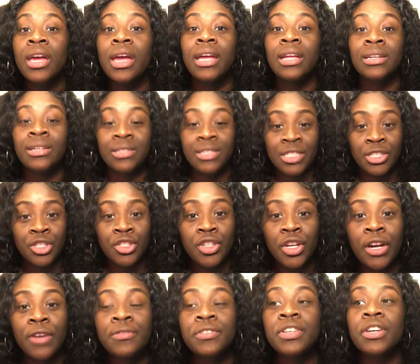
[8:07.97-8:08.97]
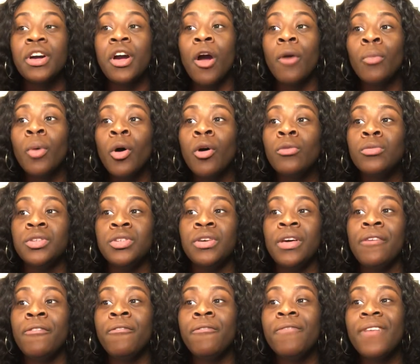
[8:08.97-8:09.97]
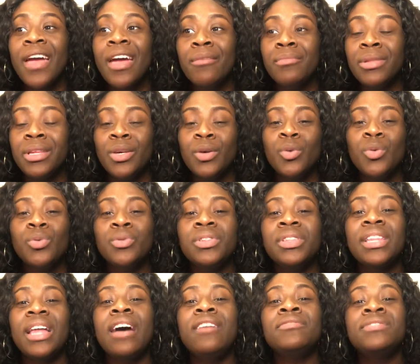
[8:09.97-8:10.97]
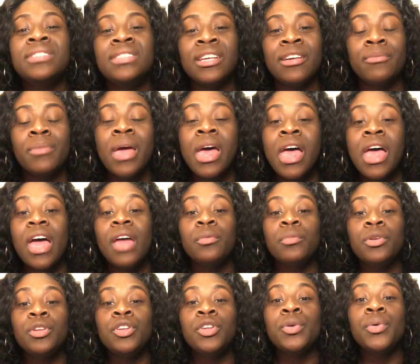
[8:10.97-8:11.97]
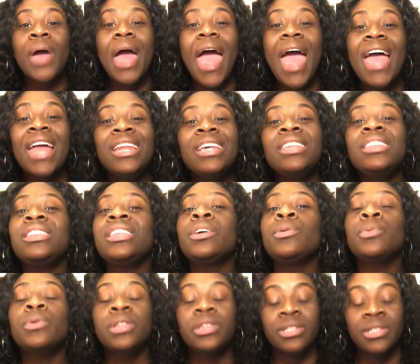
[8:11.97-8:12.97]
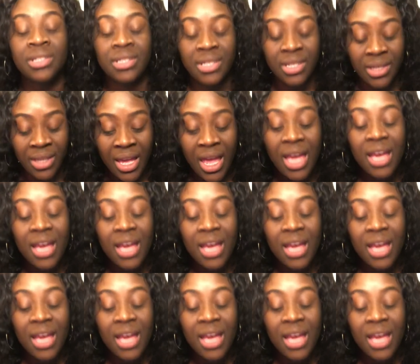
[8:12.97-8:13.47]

and deserve to come home to a family who loves them and would do anything to